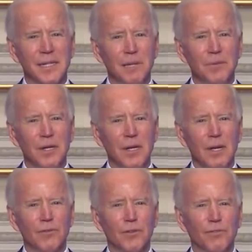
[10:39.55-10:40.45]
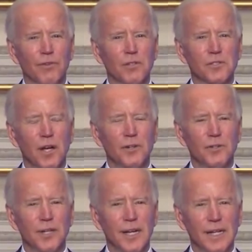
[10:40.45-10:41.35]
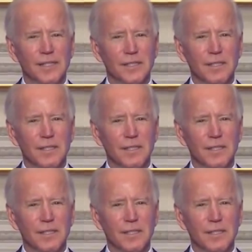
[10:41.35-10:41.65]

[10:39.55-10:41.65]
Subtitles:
up for the first 100 days.